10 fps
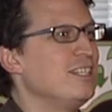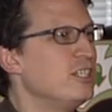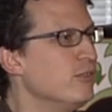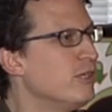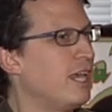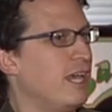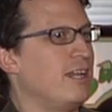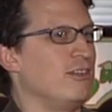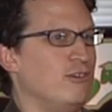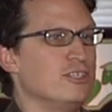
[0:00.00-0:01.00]
You
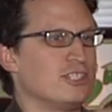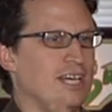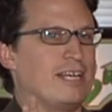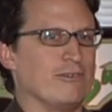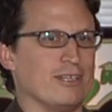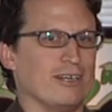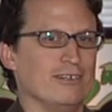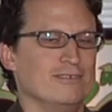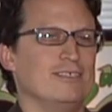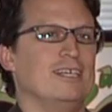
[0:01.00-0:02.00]
can launch that out
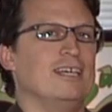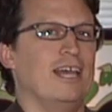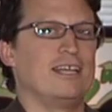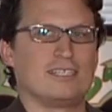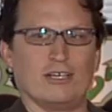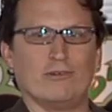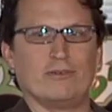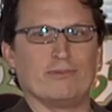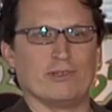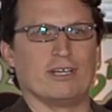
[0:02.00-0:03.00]
there and tell what
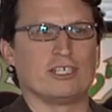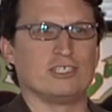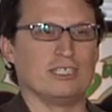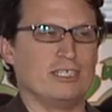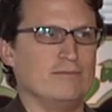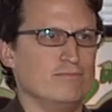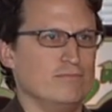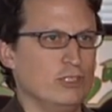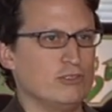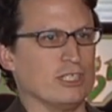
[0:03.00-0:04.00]
people are actually
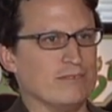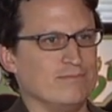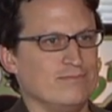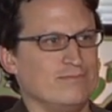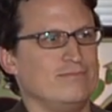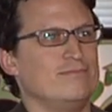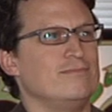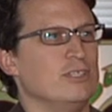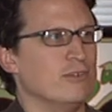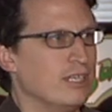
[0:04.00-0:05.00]
using.
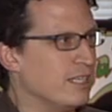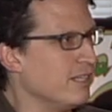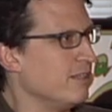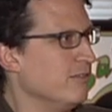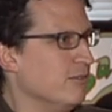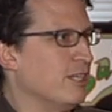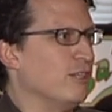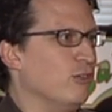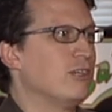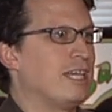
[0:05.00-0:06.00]
You
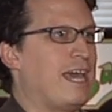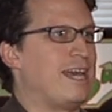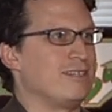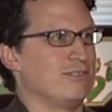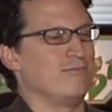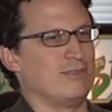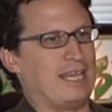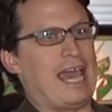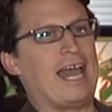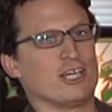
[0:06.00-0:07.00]
can look at
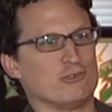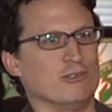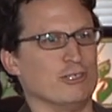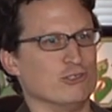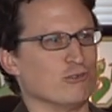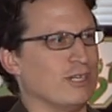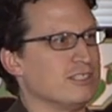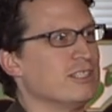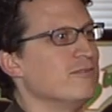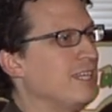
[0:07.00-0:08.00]
the actual use rates
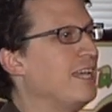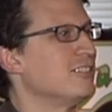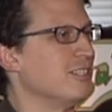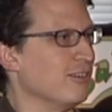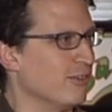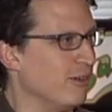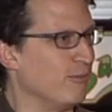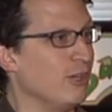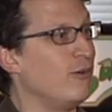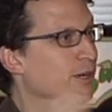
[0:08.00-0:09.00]
instead of guessing or going,
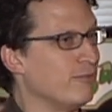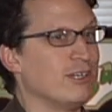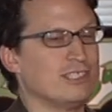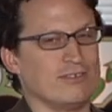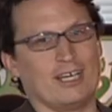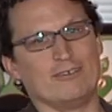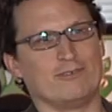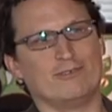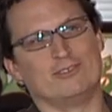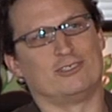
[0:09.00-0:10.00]
well, all my friends have an
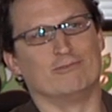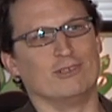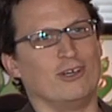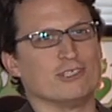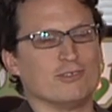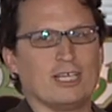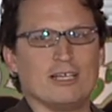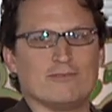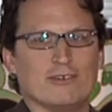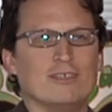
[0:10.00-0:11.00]
iPhone, so we'll launch for the
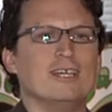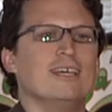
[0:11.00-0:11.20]
iPhone.